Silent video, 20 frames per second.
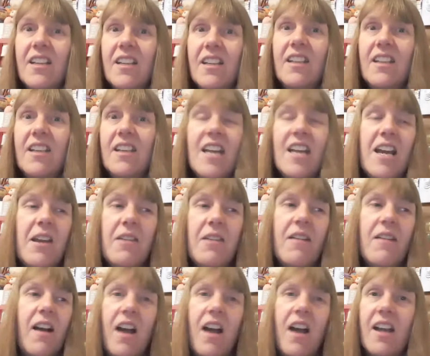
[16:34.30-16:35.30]
You
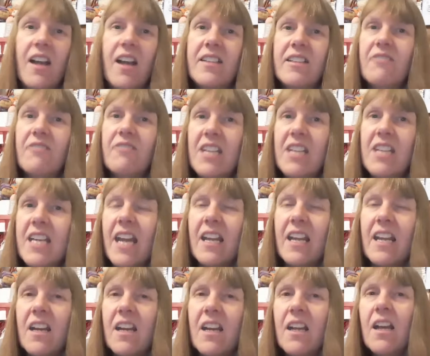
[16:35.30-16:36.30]
know, I don't really get
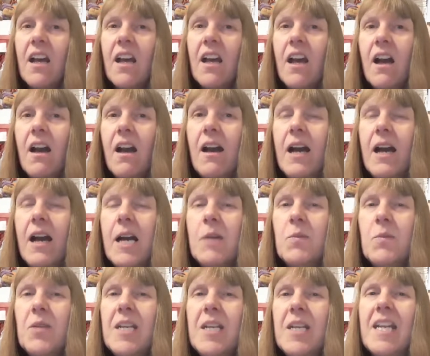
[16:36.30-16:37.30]
it.
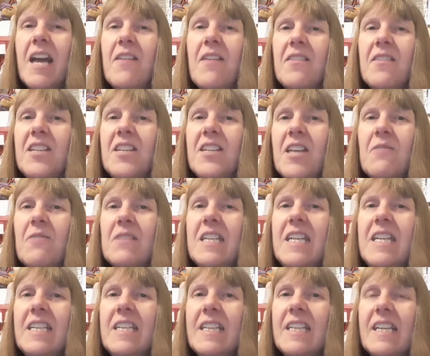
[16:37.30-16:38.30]
You know, you don't
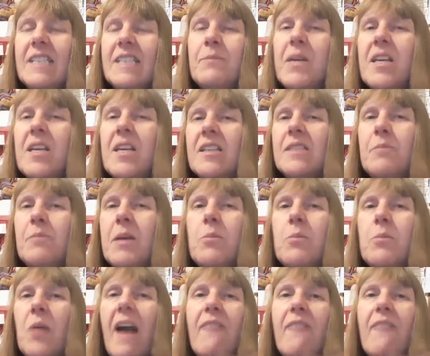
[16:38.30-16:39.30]
need it. It's because
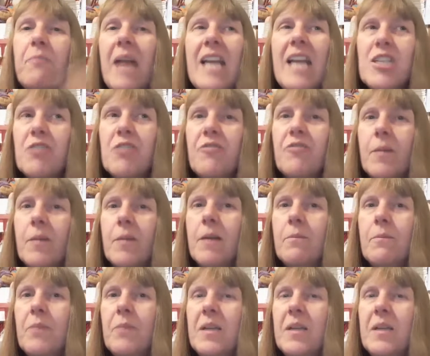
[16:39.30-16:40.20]
people have pleasure from it.